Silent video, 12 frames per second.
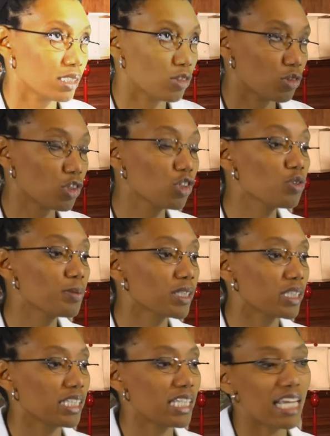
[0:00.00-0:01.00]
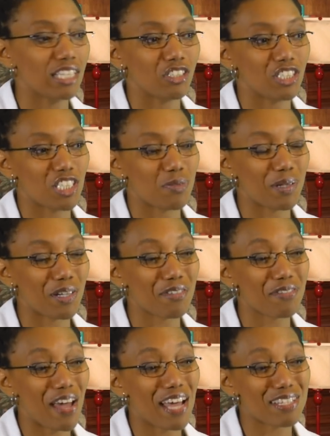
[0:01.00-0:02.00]
Renewable clean energy has been our
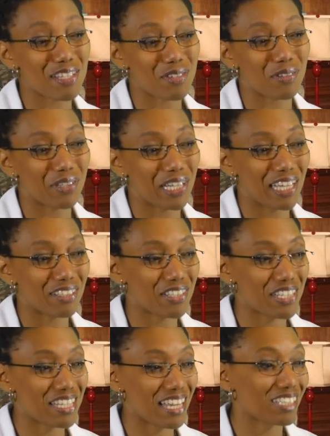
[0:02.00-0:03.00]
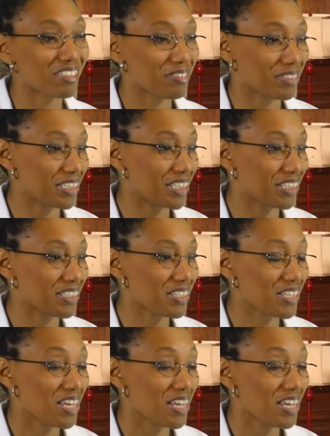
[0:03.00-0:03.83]
fastest growing energy sector for years.